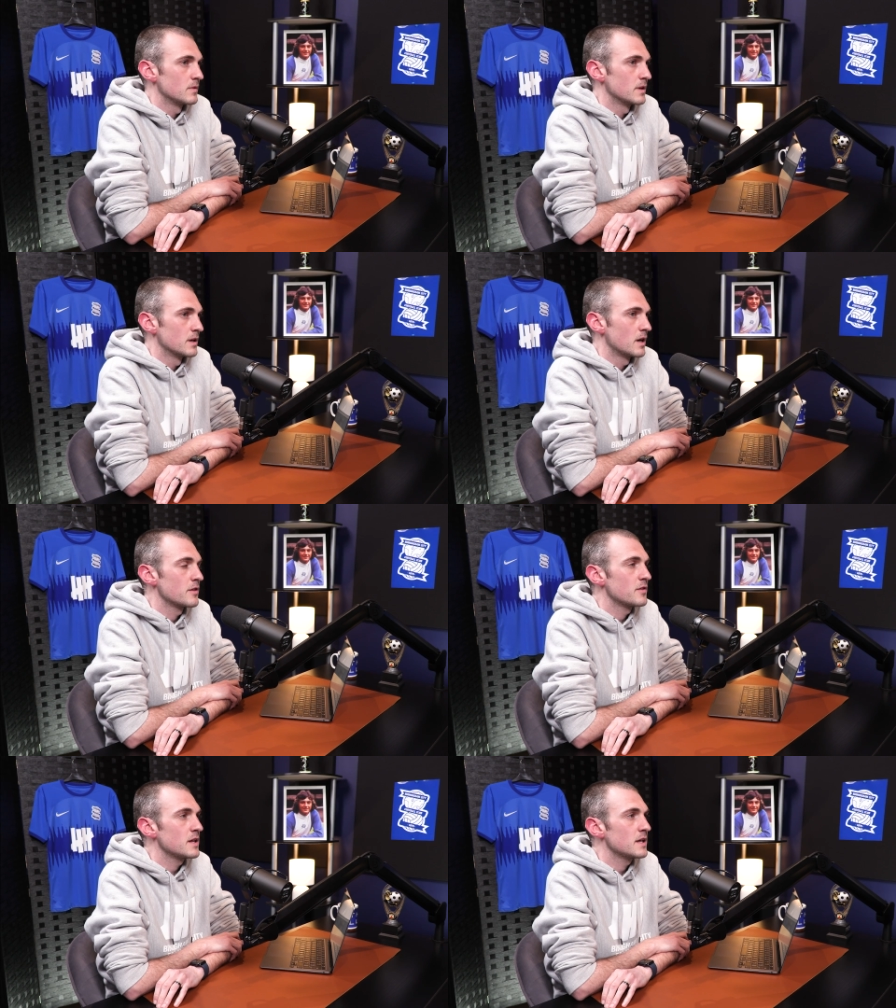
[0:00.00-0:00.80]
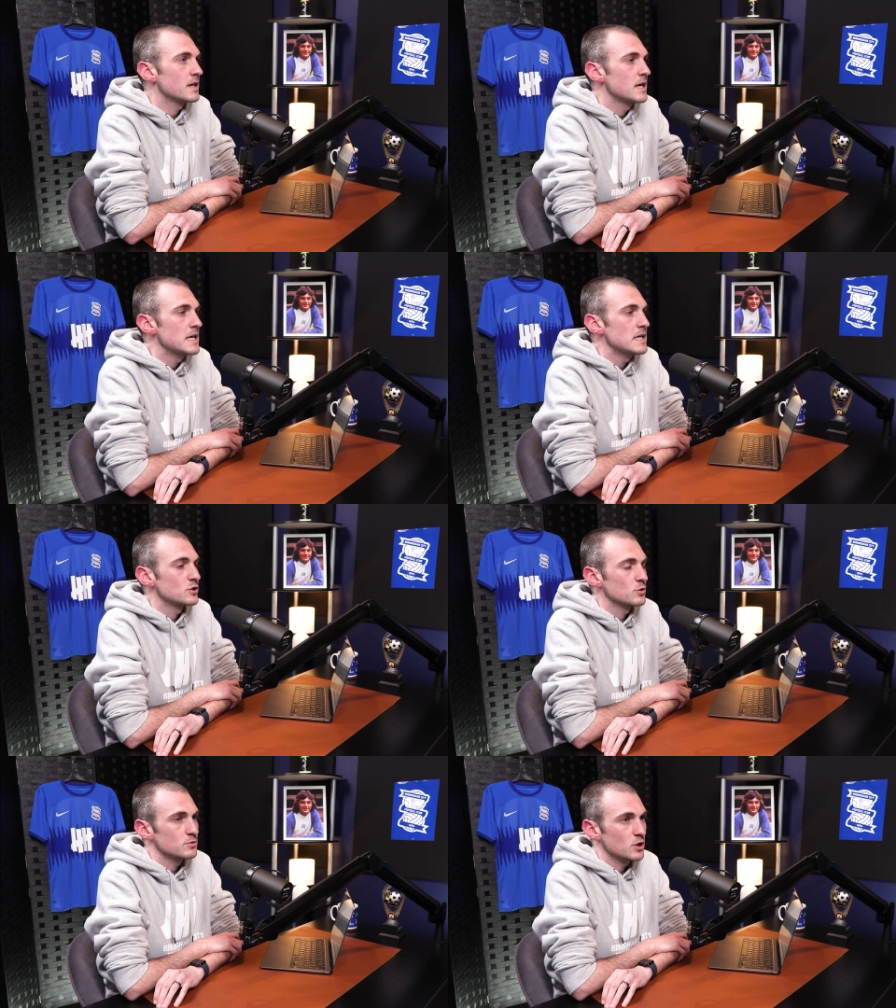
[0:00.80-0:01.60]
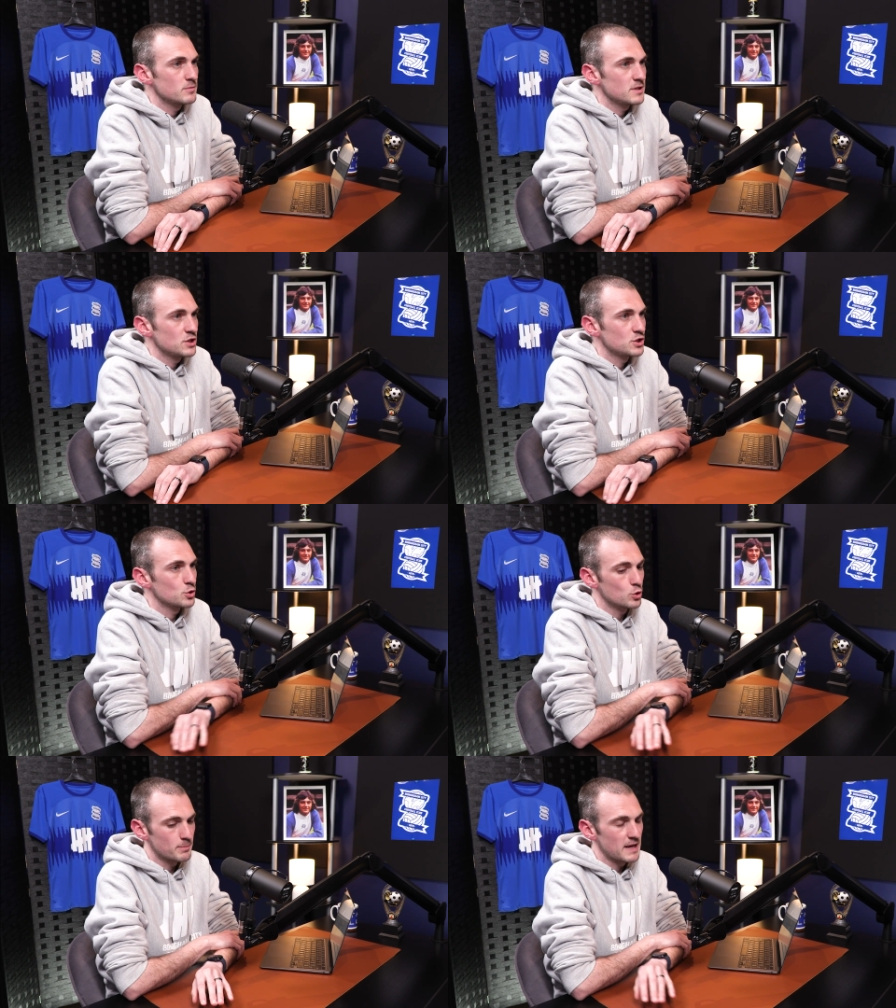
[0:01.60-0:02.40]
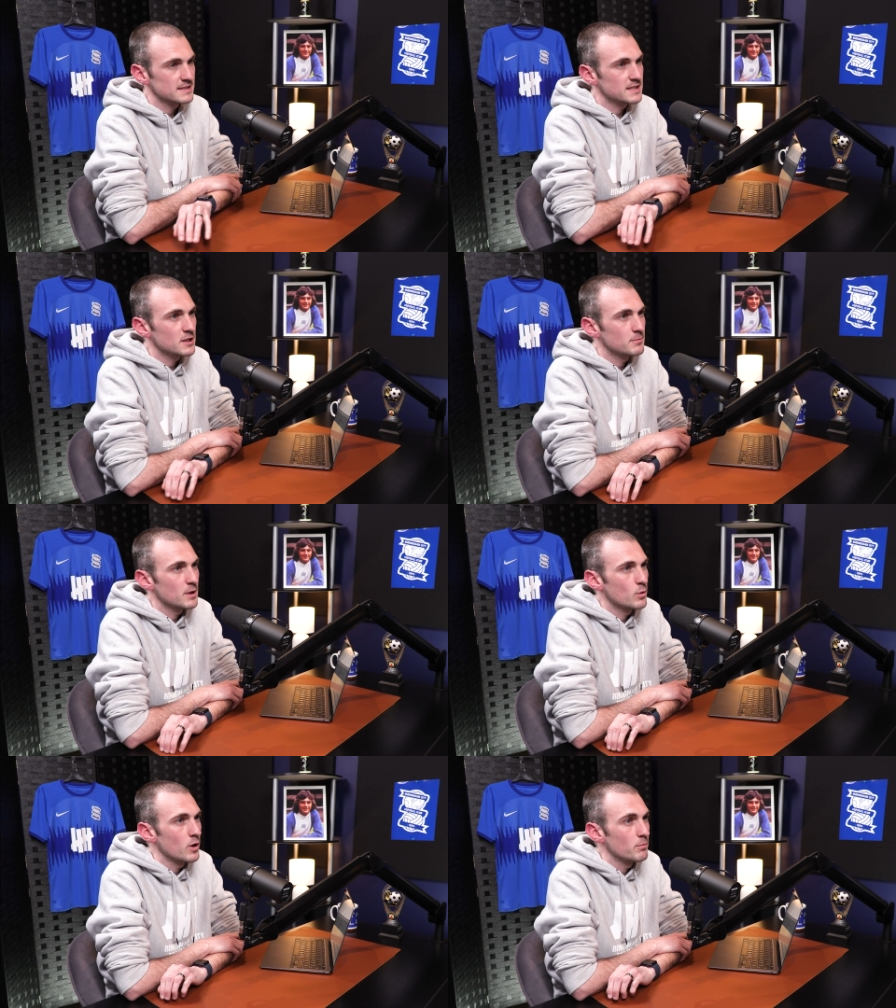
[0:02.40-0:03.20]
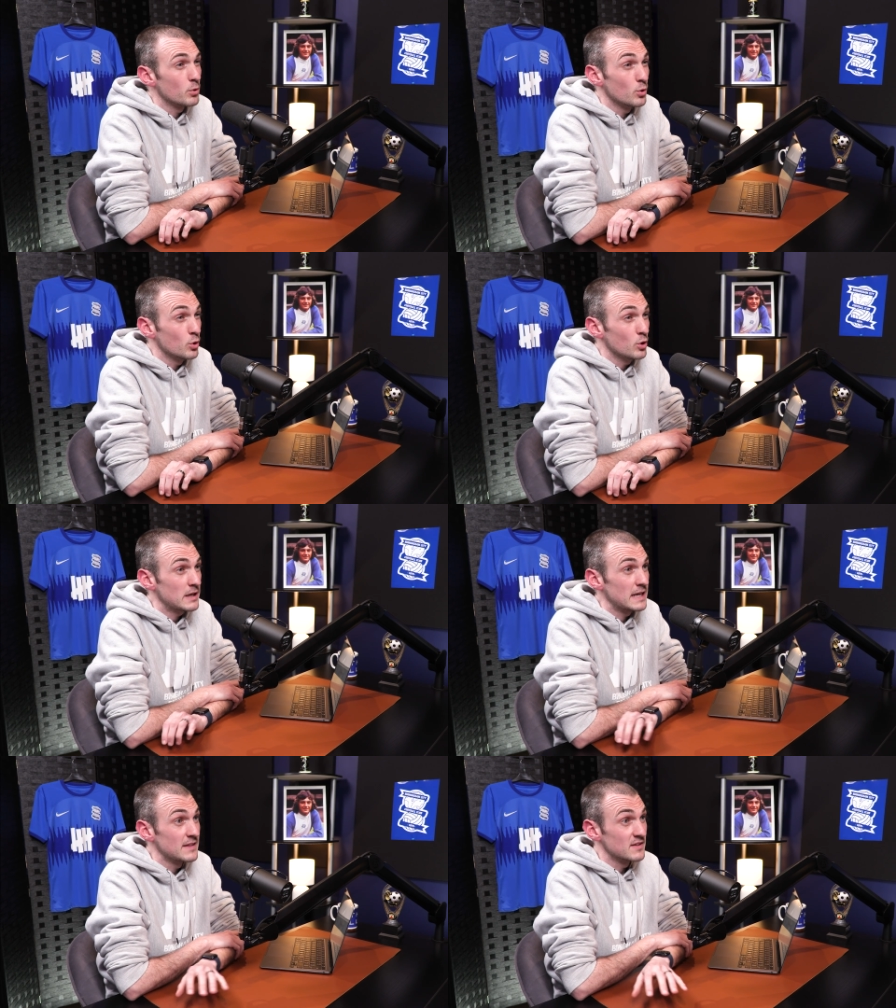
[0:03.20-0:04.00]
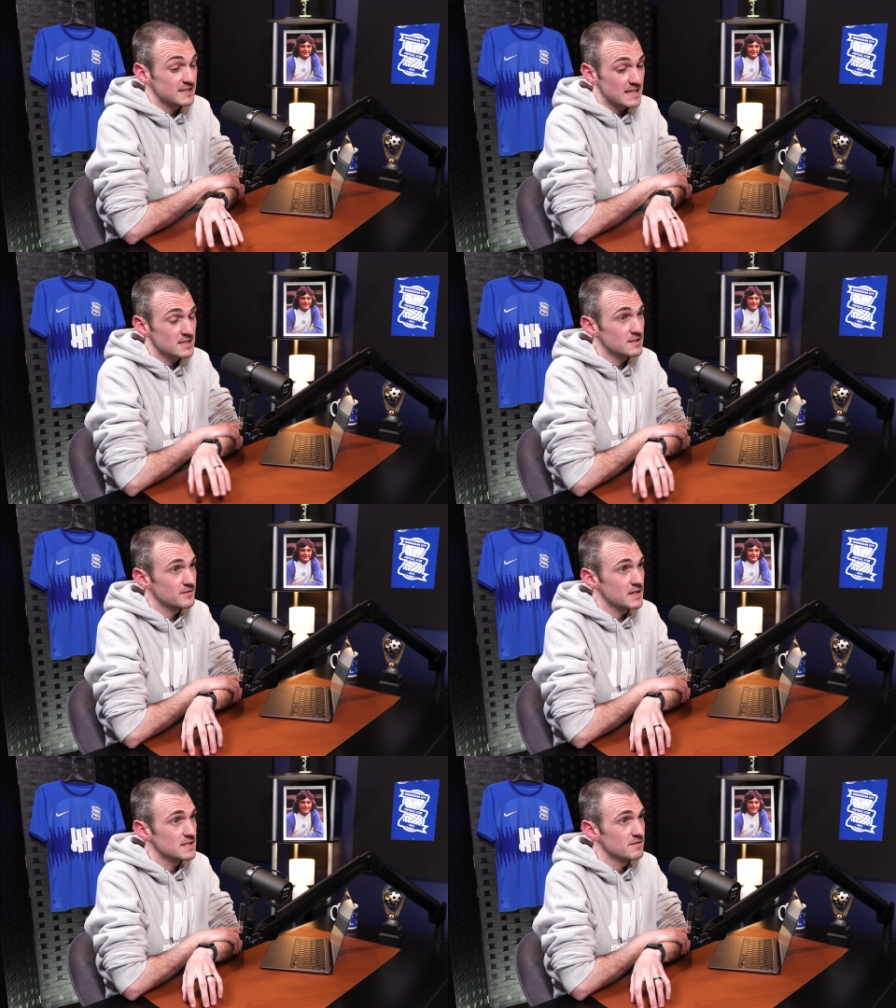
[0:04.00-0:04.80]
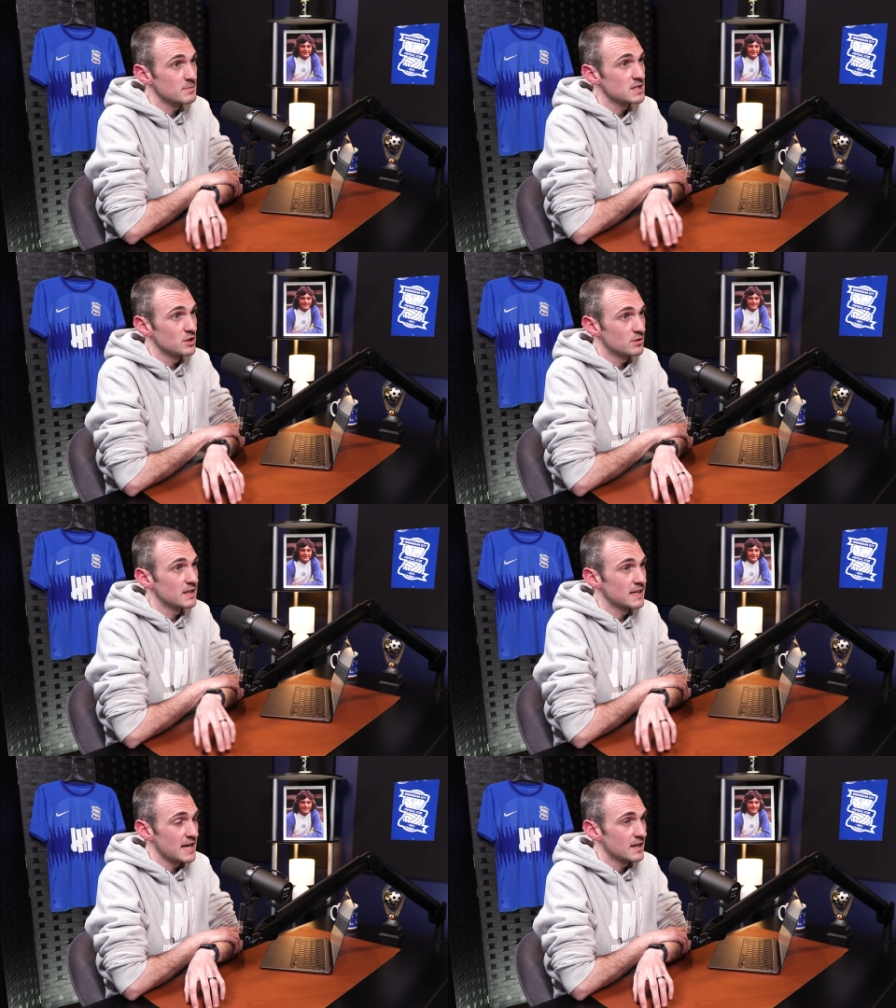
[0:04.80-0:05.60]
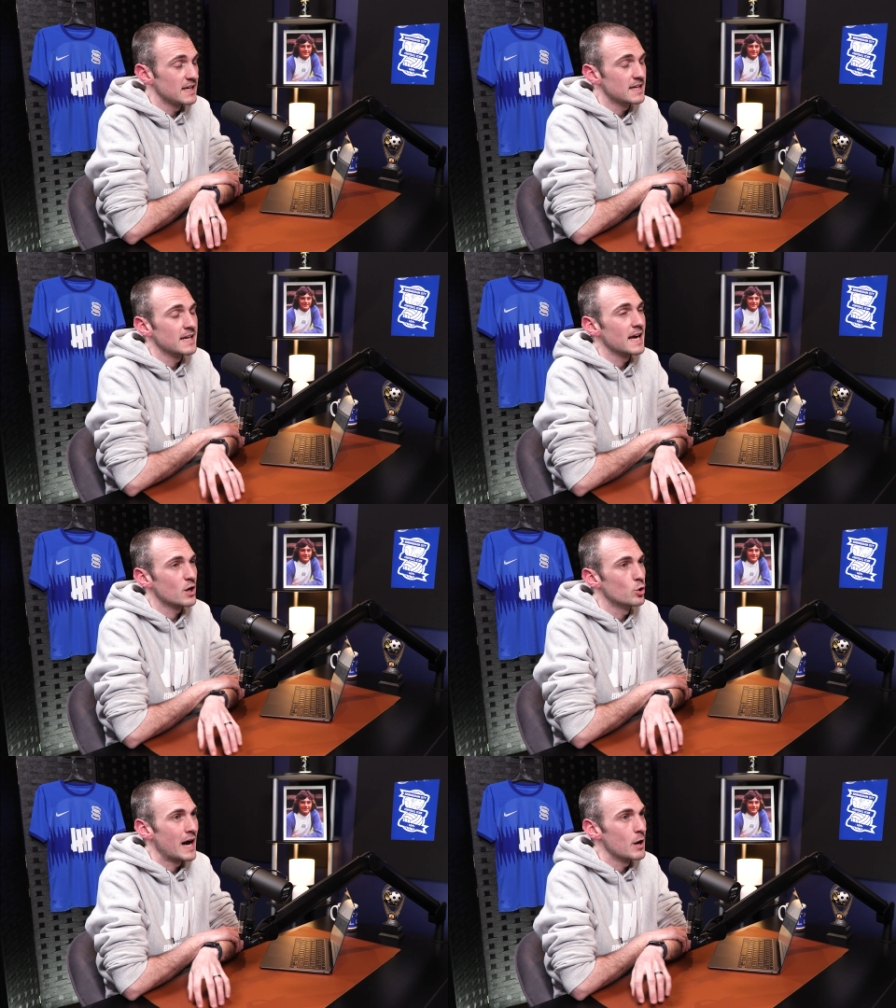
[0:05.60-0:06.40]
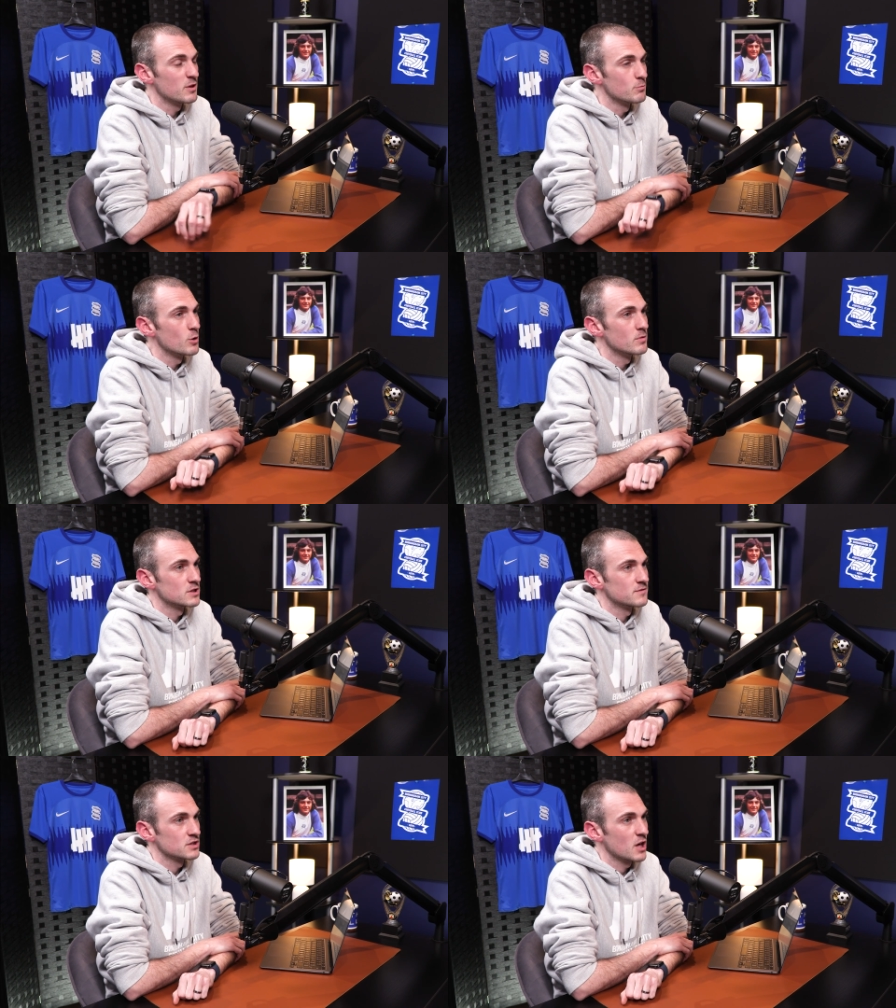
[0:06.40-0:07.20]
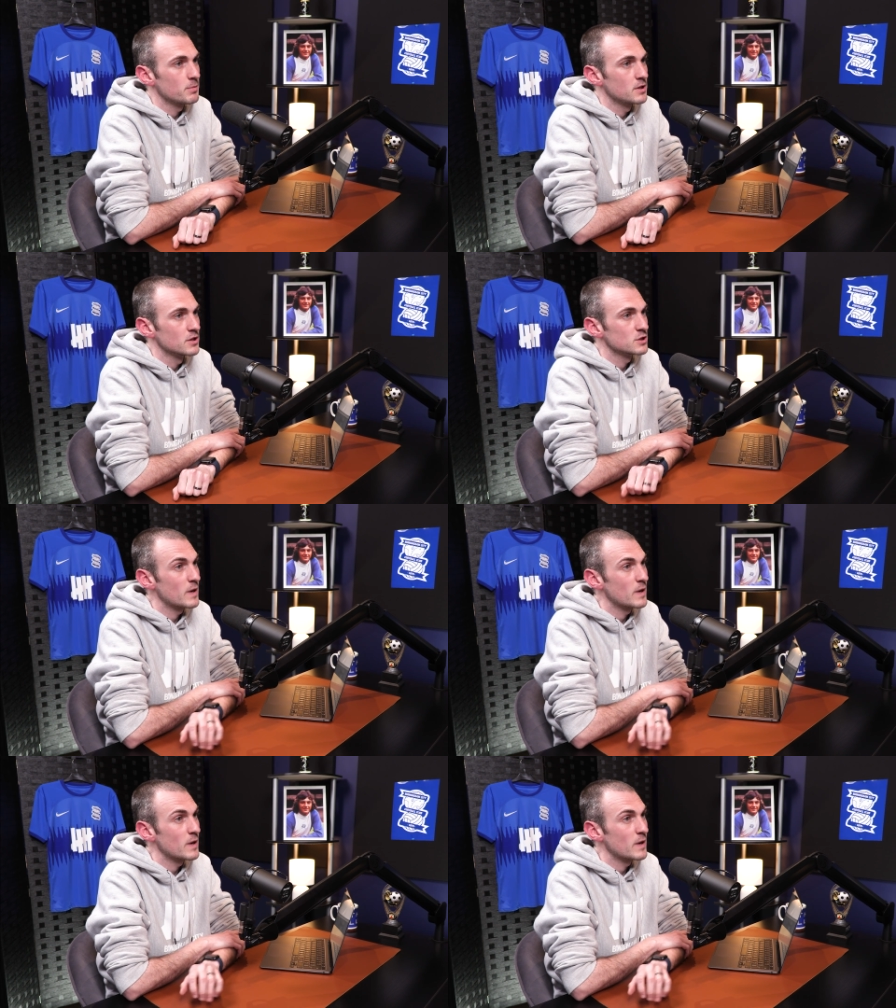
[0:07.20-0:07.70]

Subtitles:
Yeah, I think sometimes his short passing can be quite poor, and in the centre defensive mid, he can get caught out with moments of sloppiness.